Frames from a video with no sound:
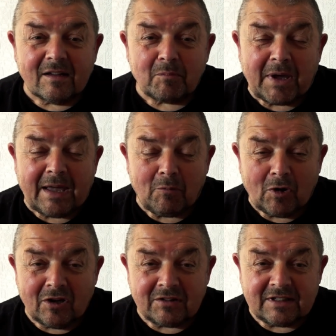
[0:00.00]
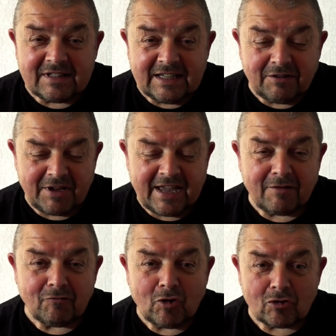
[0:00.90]
paintwork
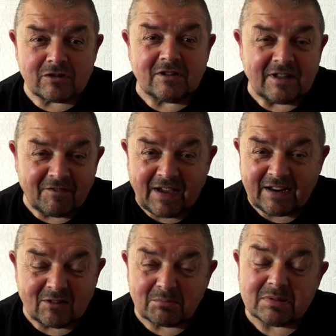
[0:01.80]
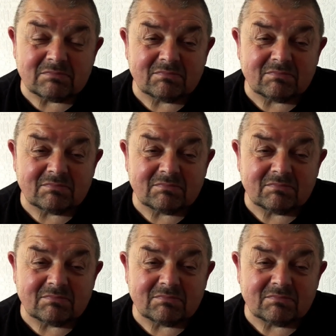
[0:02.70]
deteriorate, rust to develop.